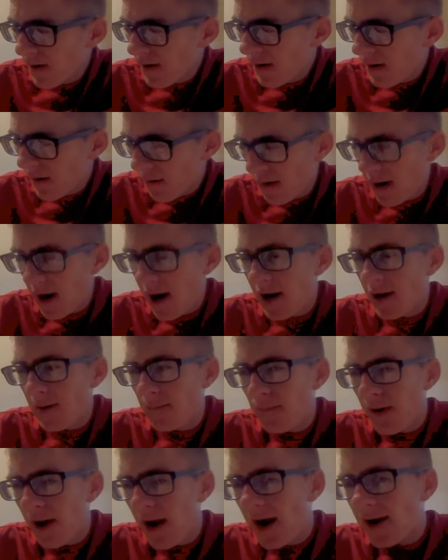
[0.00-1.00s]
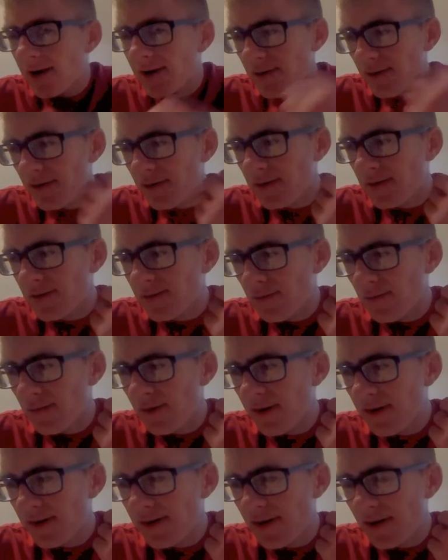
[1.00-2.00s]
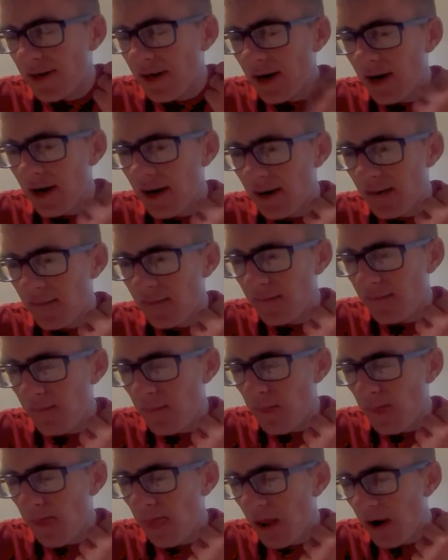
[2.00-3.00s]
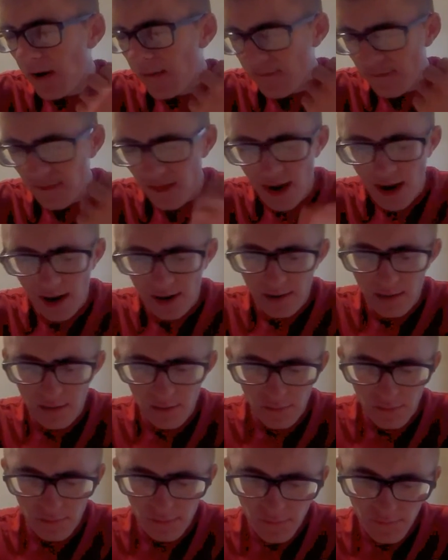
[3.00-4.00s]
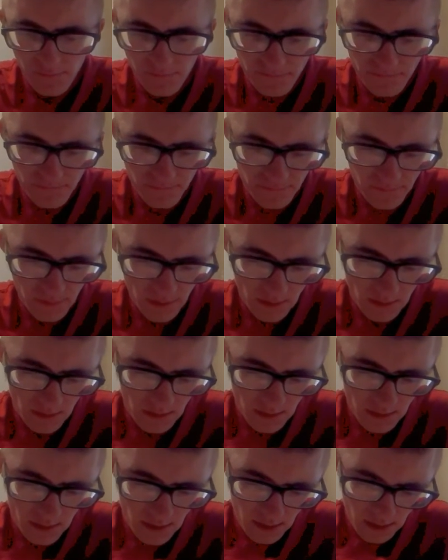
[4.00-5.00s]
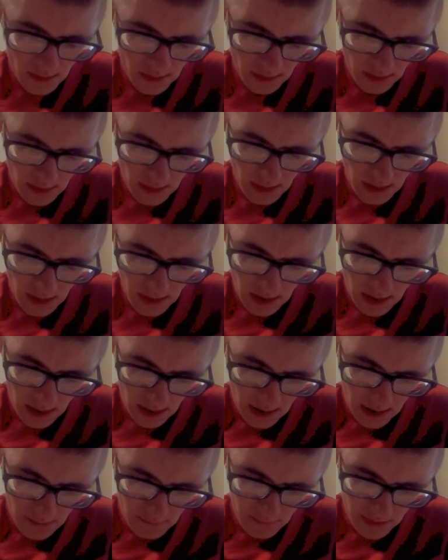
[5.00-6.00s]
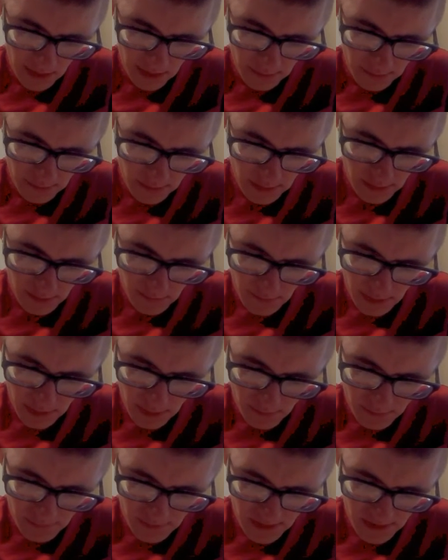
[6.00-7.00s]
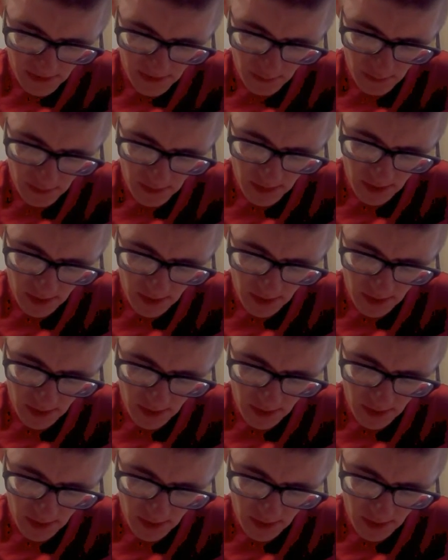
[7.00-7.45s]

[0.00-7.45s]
yeah, and it packs good, so it gets a 10 for that too. I looked them up to see what the